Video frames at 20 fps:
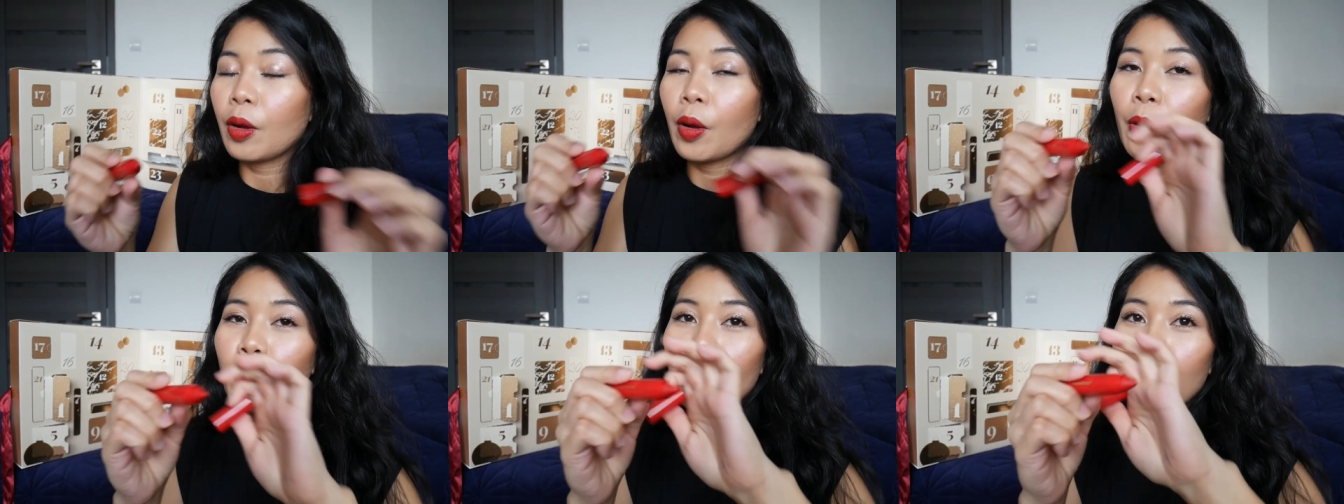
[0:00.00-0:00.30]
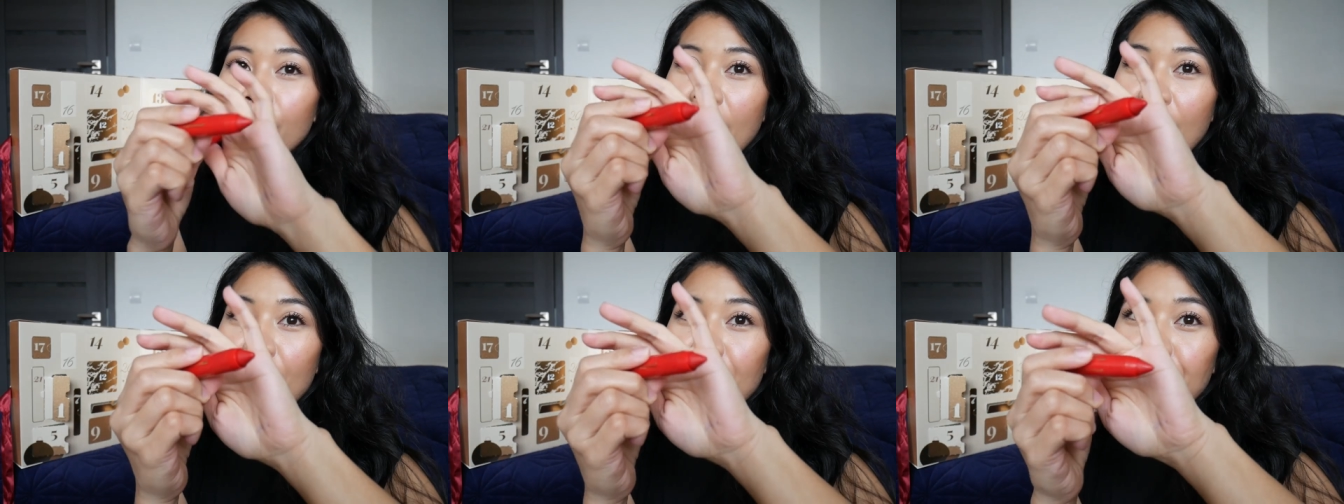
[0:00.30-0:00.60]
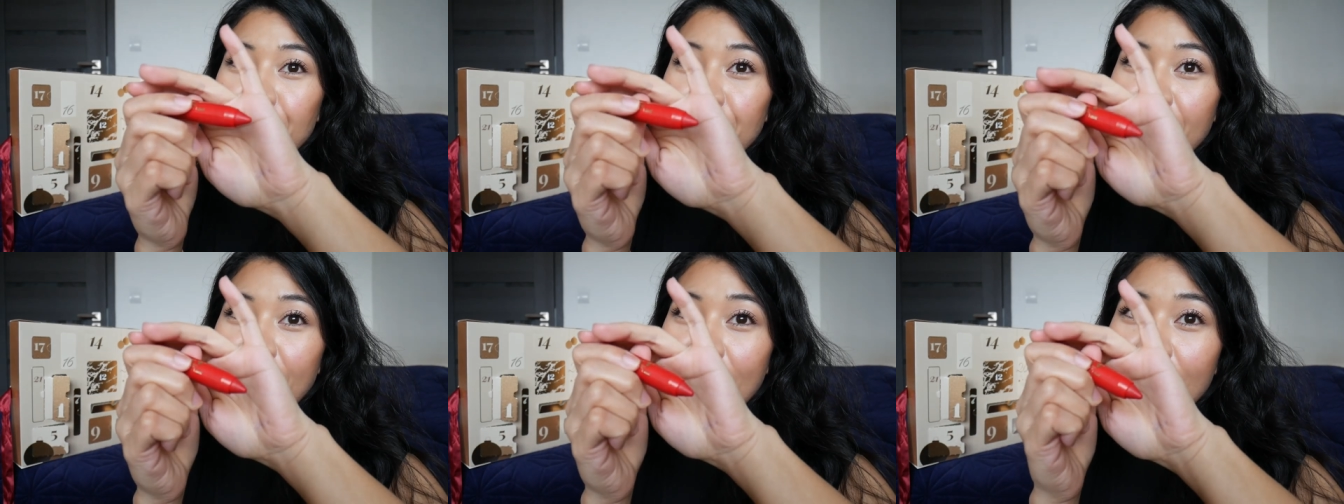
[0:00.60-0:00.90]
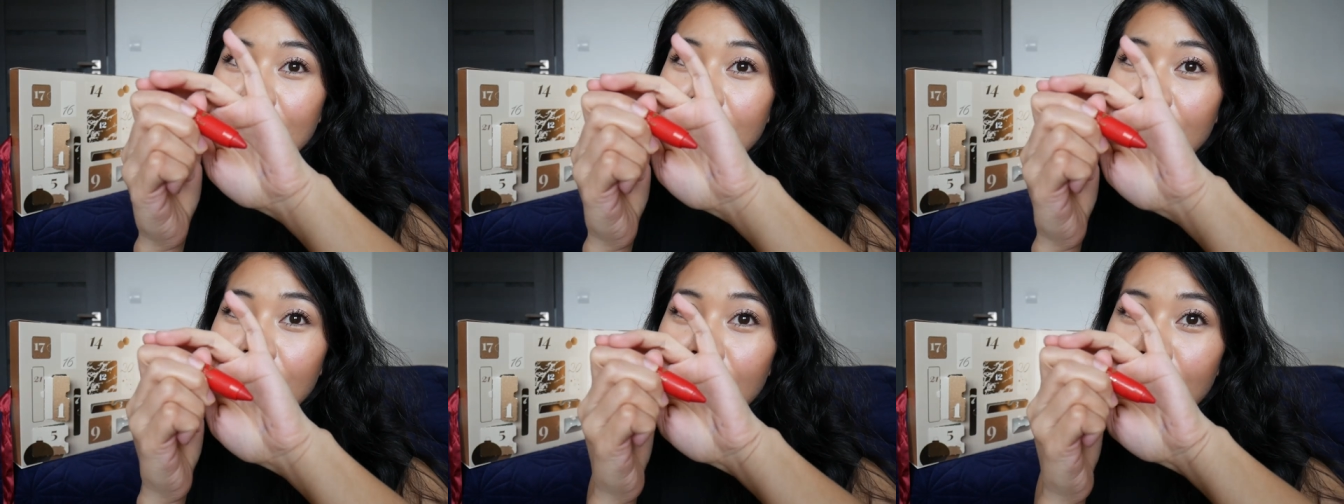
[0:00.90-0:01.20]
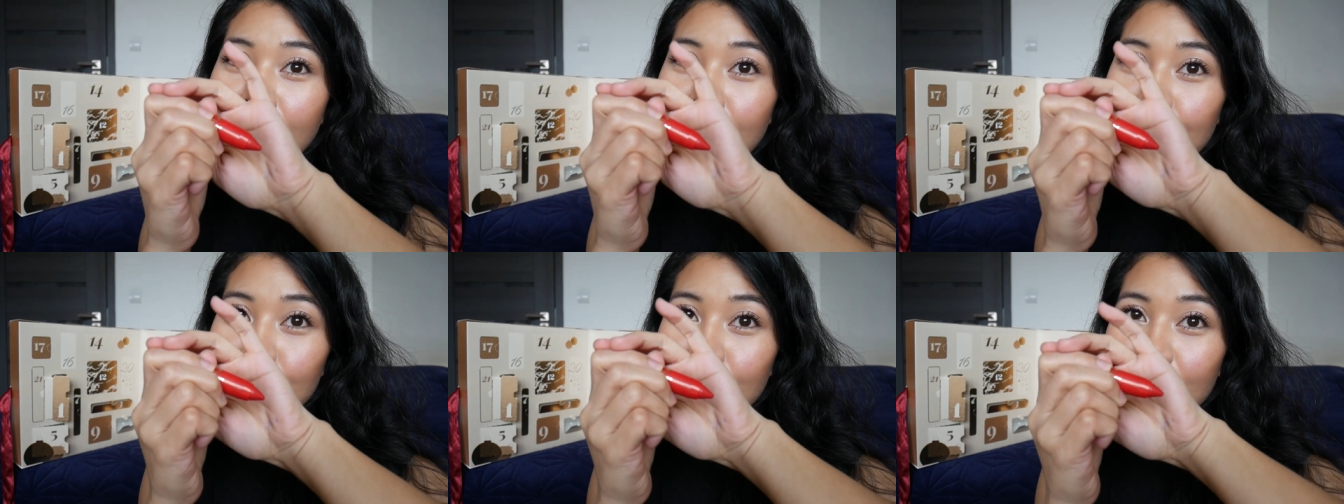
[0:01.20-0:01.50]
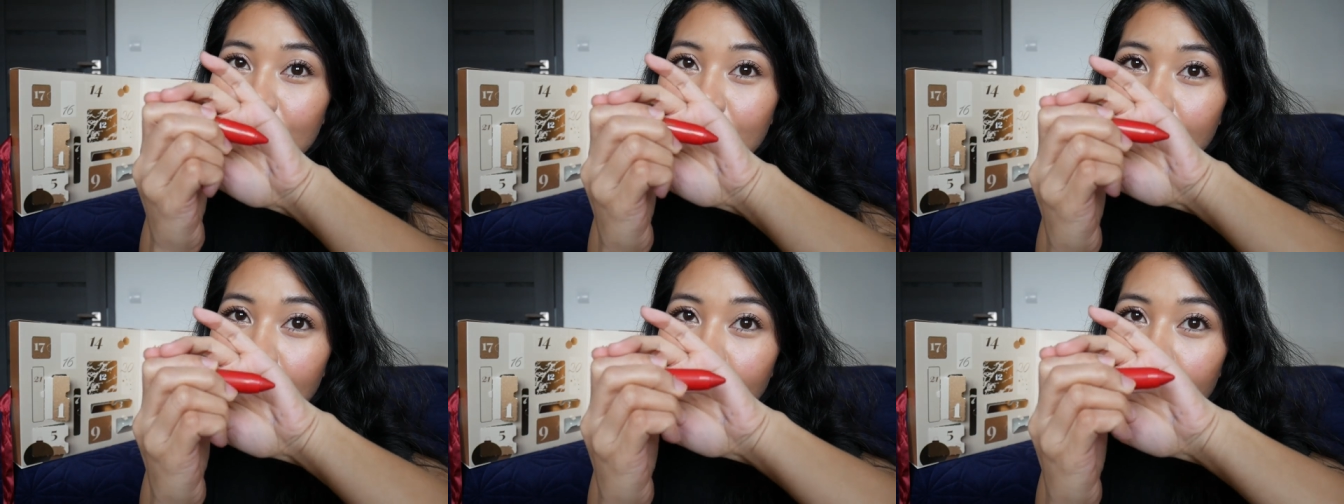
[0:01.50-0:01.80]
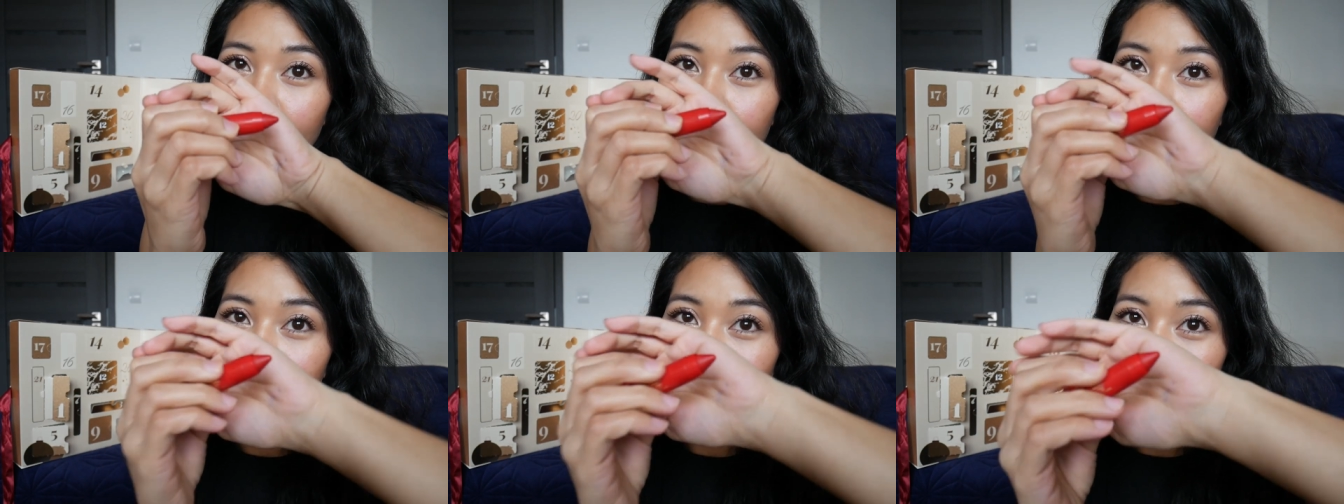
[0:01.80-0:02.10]
Oh, we have red
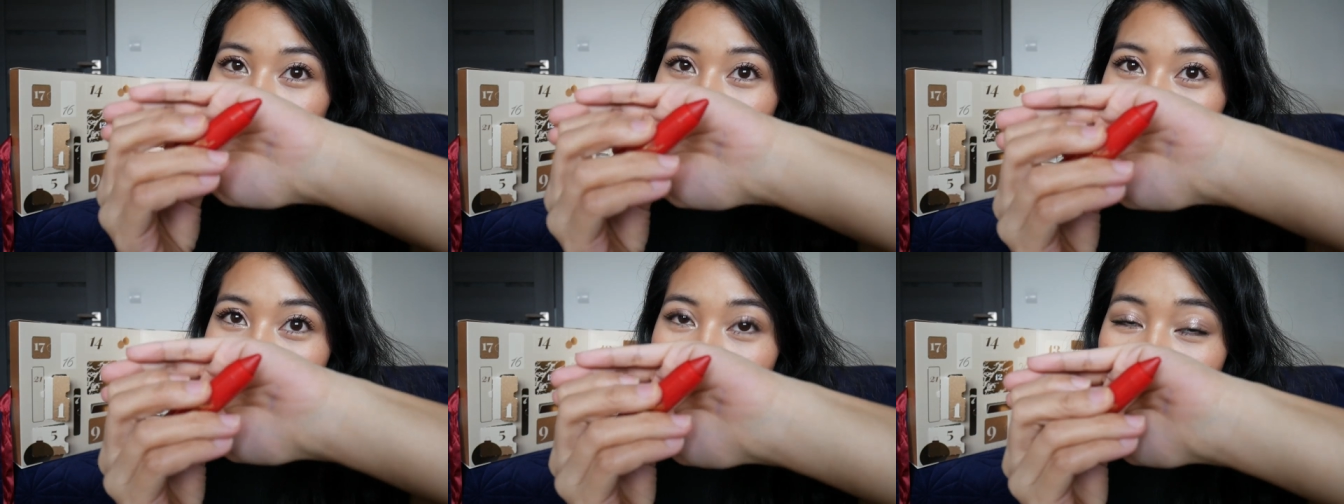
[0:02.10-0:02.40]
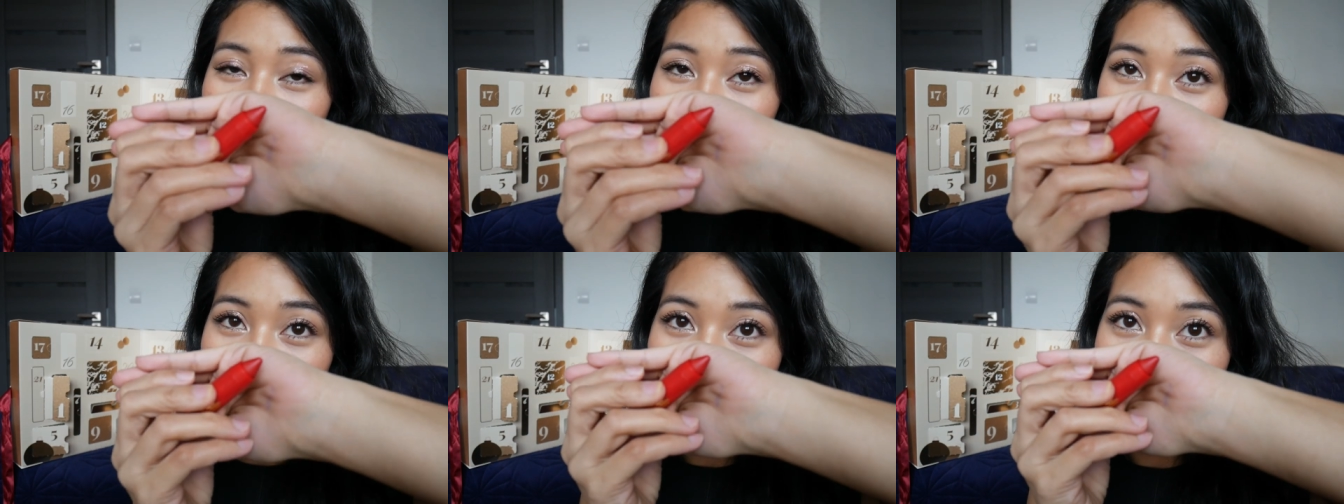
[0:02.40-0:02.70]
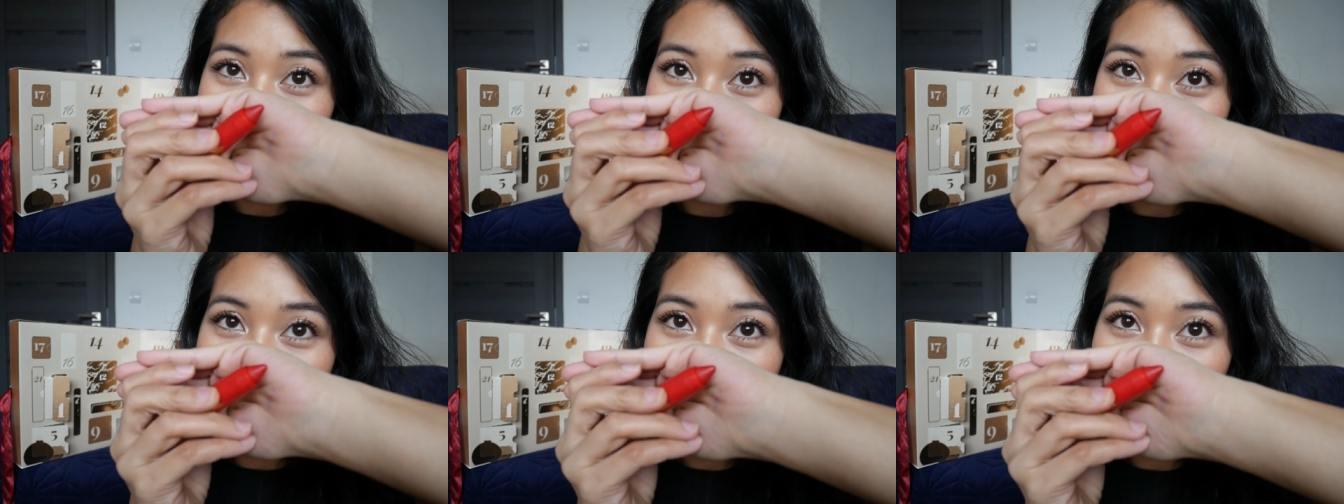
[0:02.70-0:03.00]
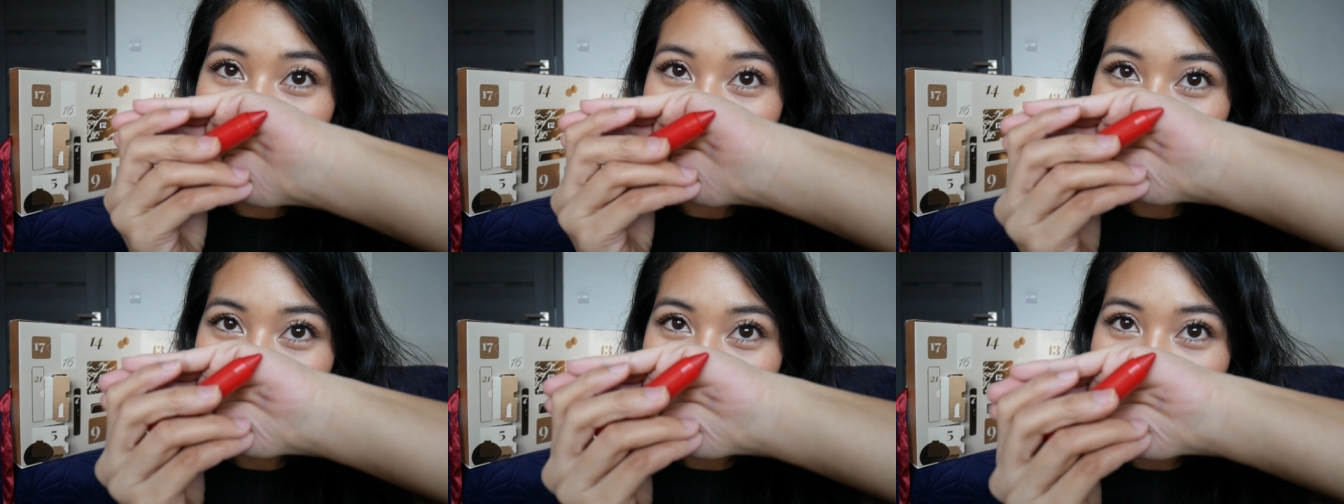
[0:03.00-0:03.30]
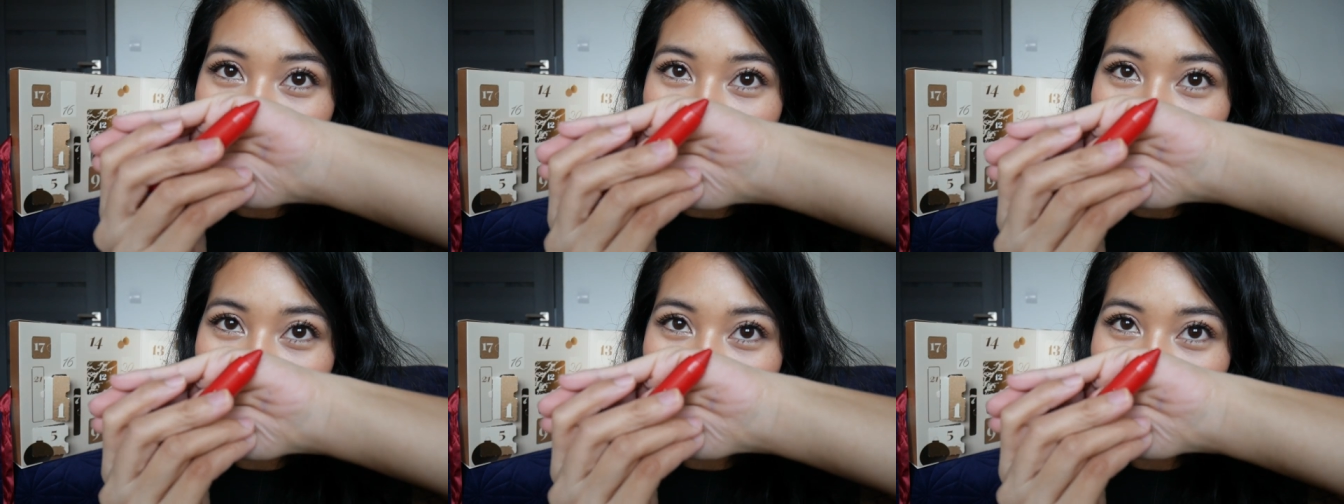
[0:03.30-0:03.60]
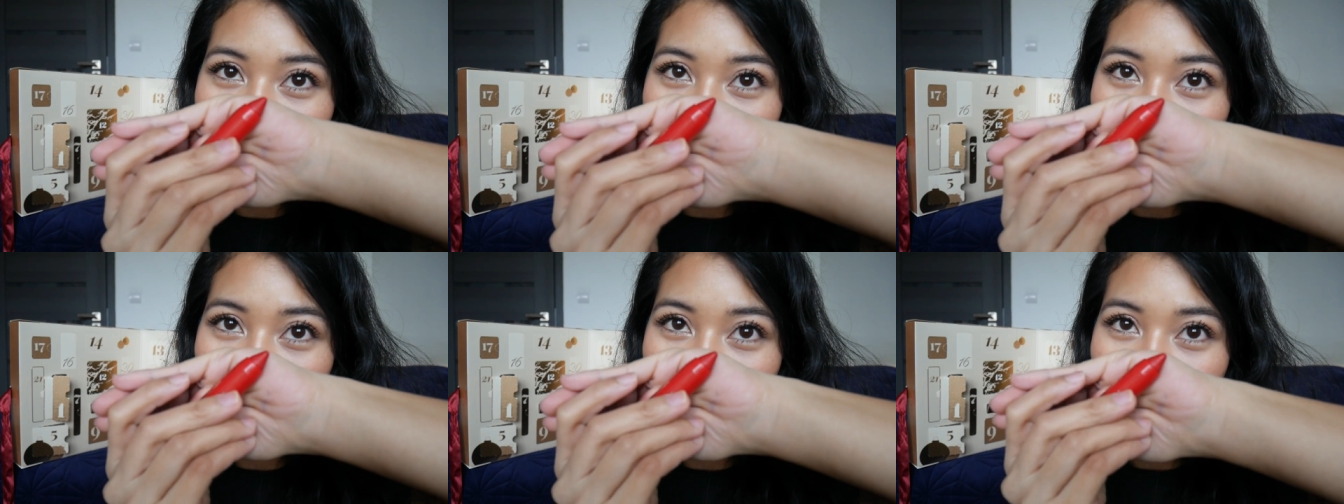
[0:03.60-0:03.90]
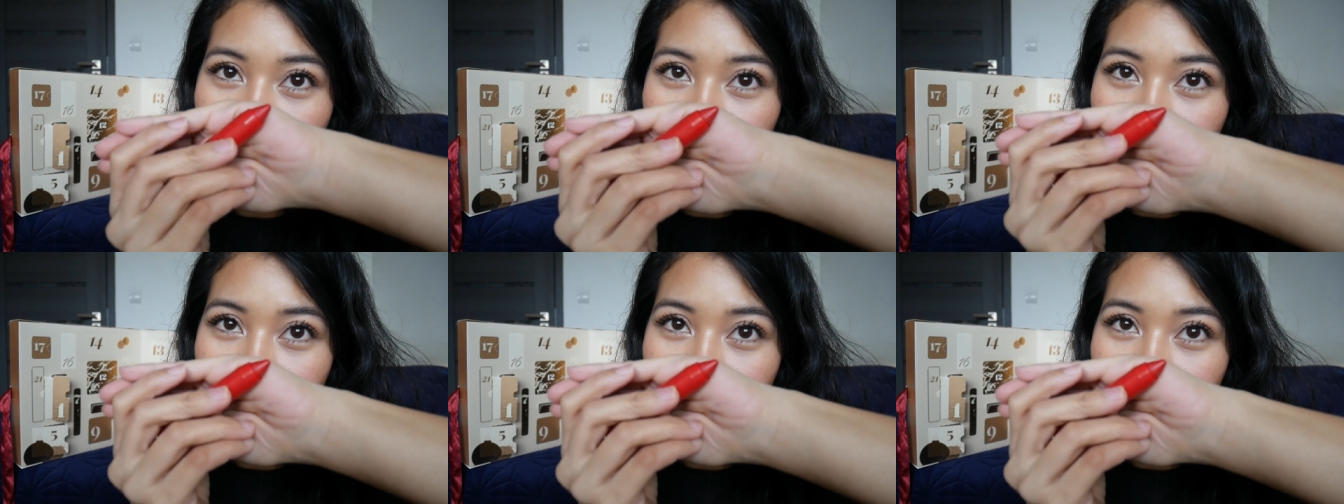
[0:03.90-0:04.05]
lipstick. That's a nice color.